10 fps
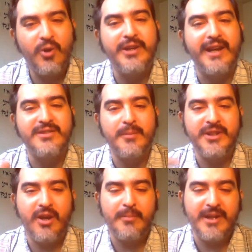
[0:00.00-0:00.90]
Oh yeah, some of
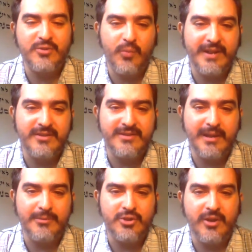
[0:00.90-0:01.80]
the Autobots went to
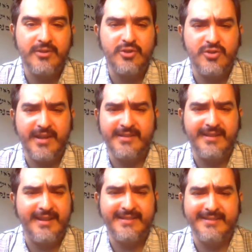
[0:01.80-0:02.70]
Cybertron to try
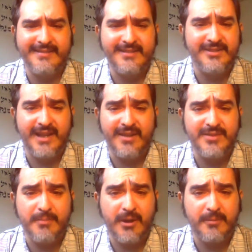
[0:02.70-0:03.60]
to save
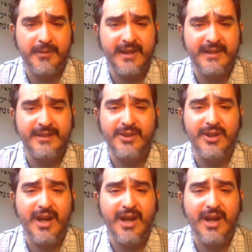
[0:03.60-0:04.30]
Sparkplug.